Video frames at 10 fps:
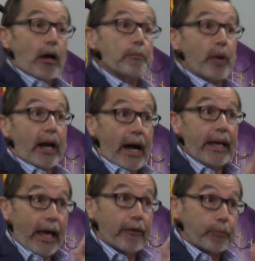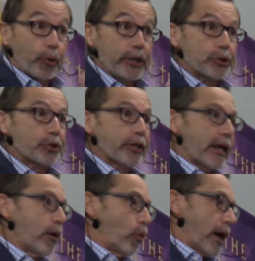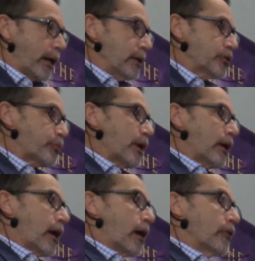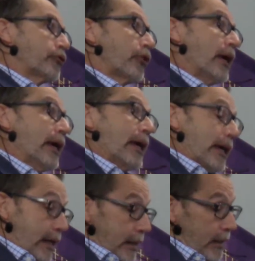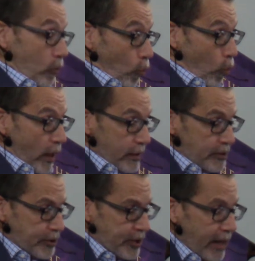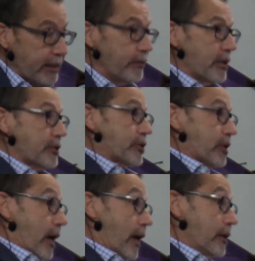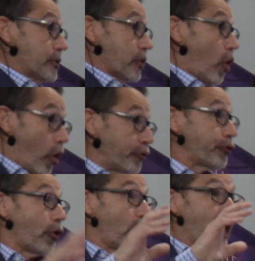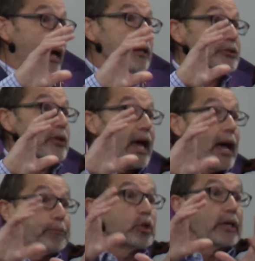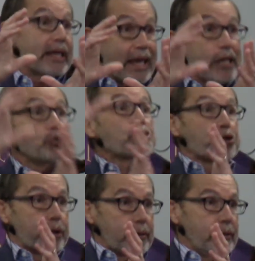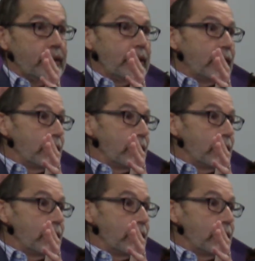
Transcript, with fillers: But I have preached it at weddings because uh, what is said in this text also has application